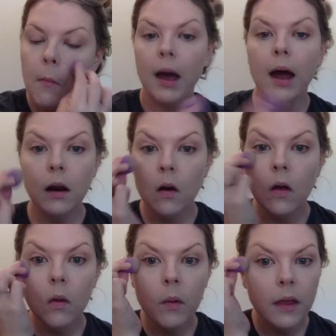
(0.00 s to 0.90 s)
pat it
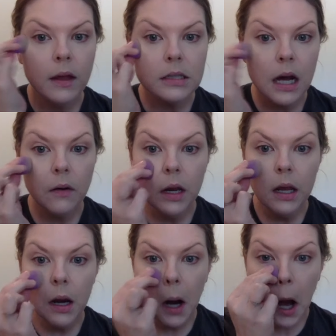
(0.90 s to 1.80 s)
all the way, like, down
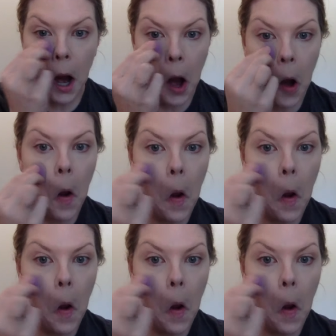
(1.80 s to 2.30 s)
here.